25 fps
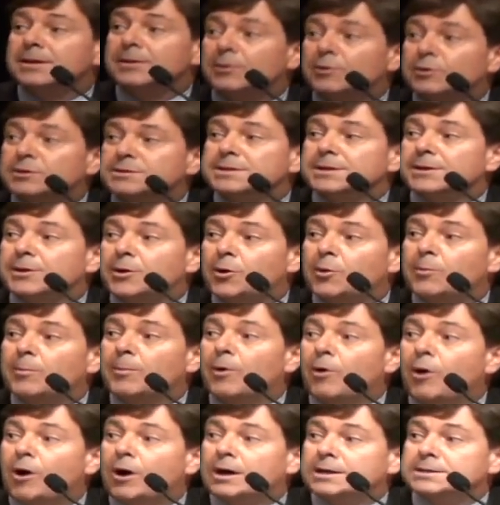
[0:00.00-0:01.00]
that nursing
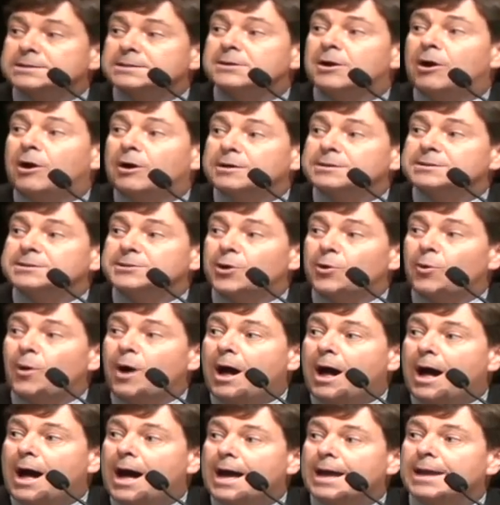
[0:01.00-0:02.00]
home costs are so
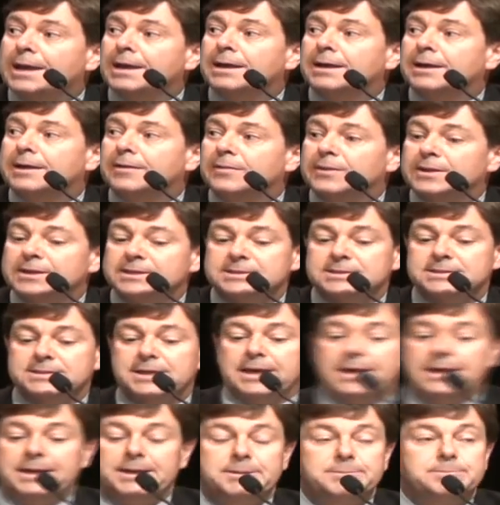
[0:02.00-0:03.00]
high in this
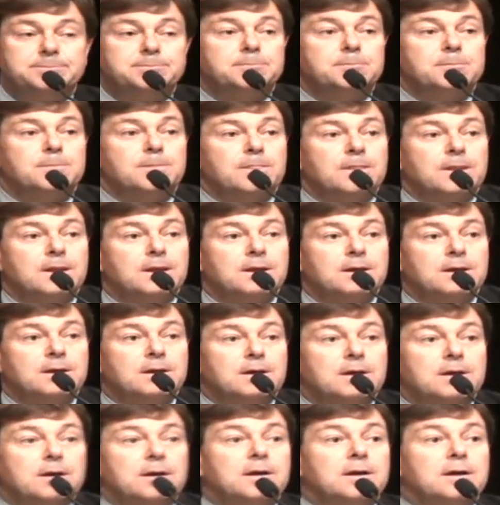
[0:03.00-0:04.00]
state.
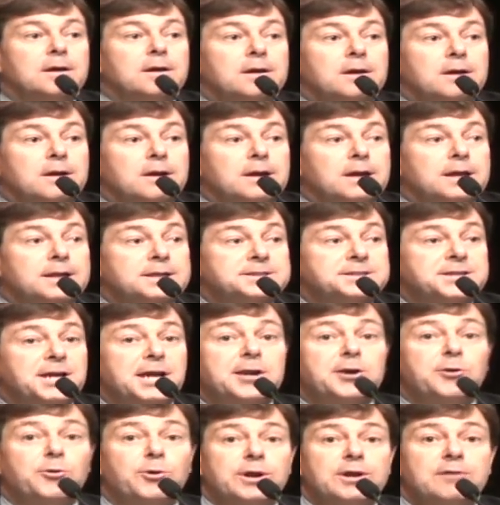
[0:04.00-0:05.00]
In
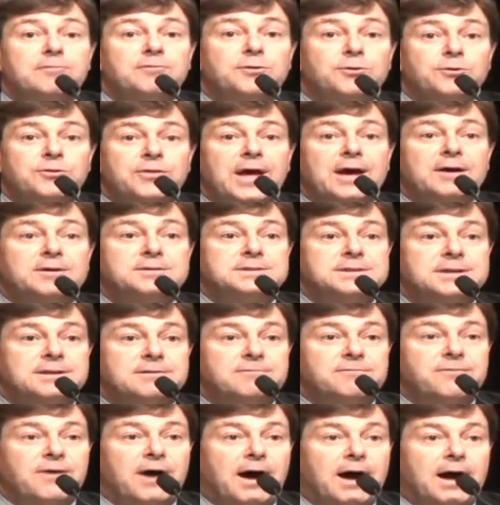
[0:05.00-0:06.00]
January of
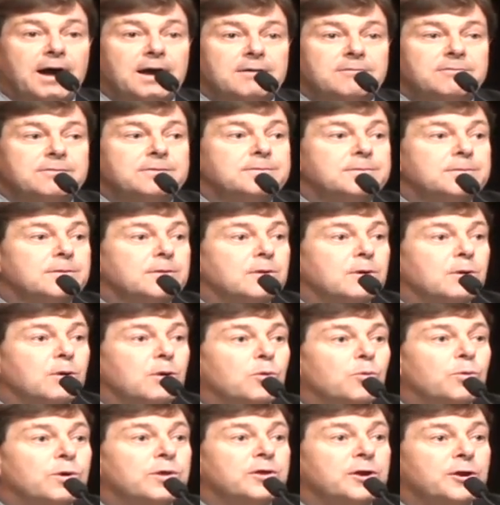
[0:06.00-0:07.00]
2005,
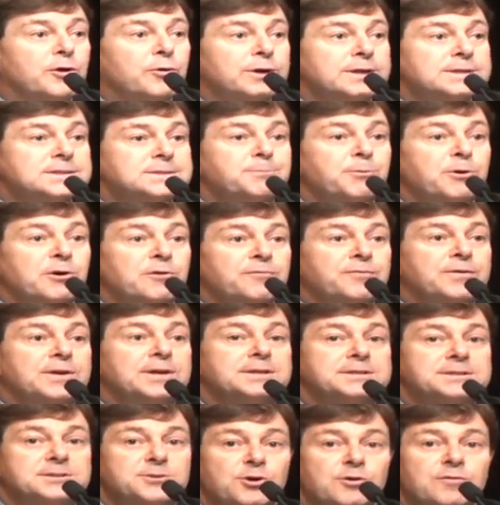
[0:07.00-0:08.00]
with Chris
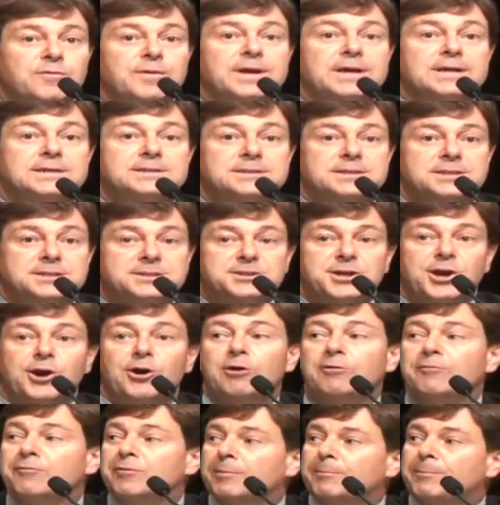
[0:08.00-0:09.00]
Murphy serving as the
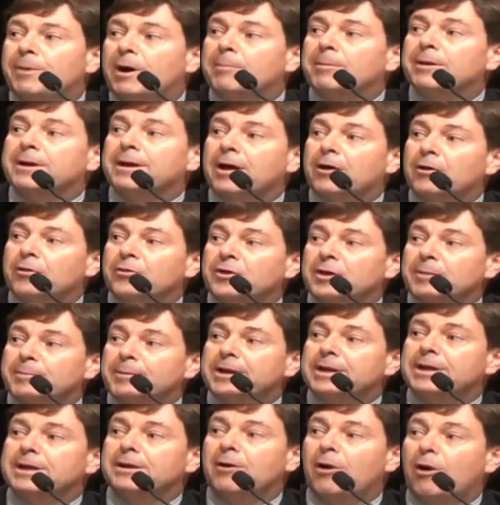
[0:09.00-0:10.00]
chair of the Public Health
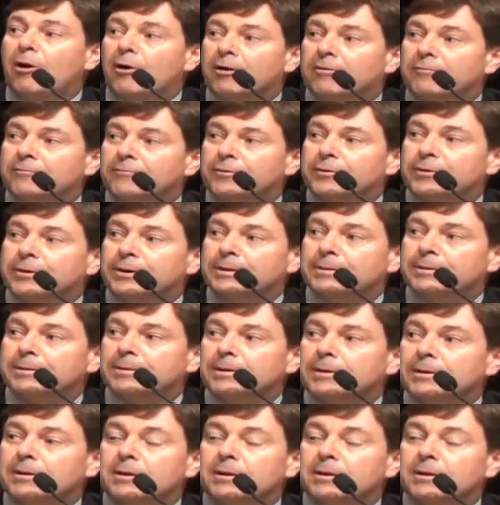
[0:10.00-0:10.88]
Committee in Hartford,